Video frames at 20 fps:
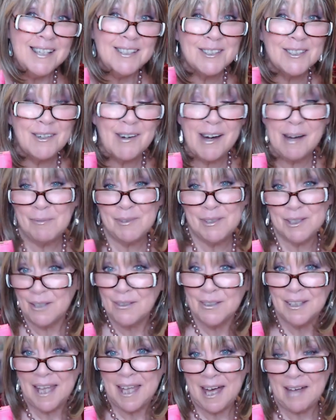So I'm
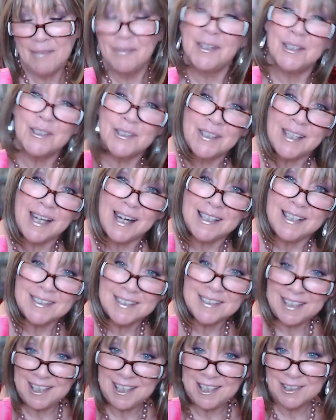so glad that you
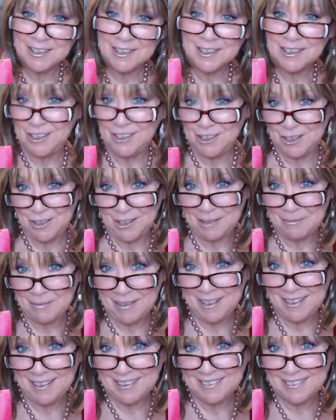guys are here to join me.